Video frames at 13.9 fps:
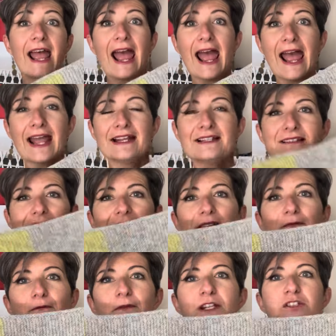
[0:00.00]
and
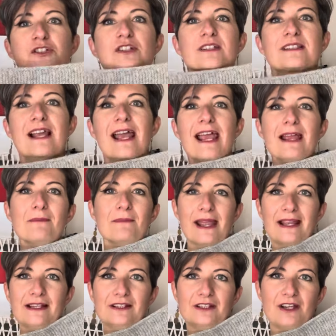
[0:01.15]
features a
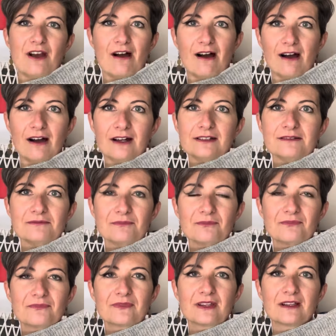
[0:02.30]
main yarn,
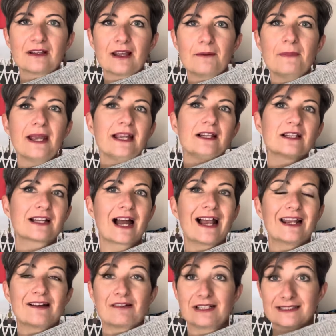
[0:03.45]
a main
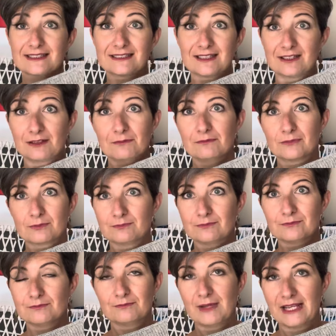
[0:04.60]
color as the
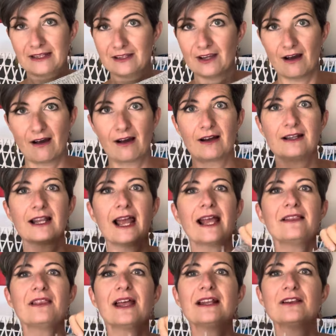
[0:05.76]
mm, main yarn,
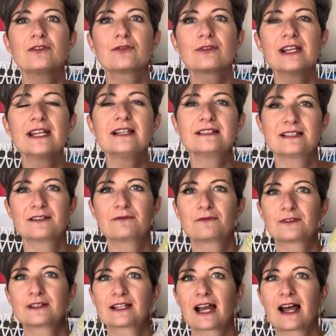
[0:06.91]
and then three
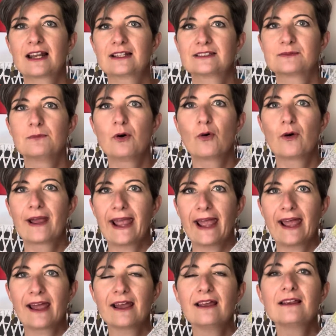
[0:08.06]
different colors
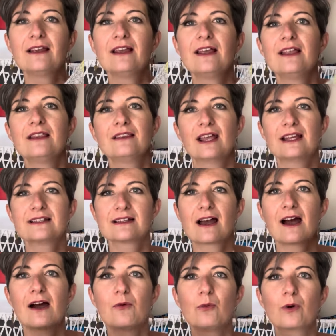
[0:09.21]
mohair that
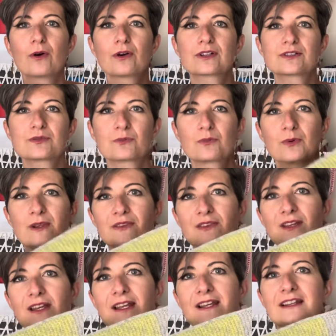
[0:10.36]
I worked with
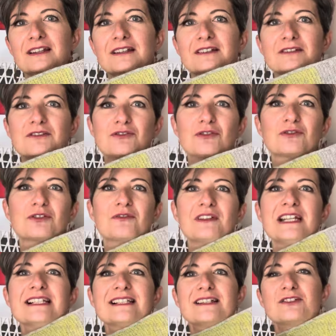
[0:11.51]
a sort of
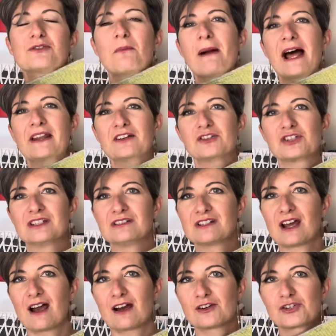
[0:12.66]
easy to manage
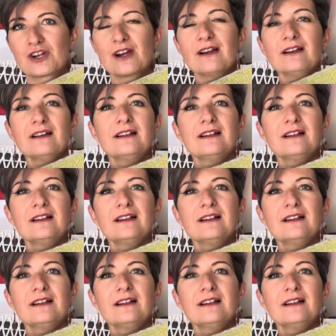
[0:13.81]
intarsia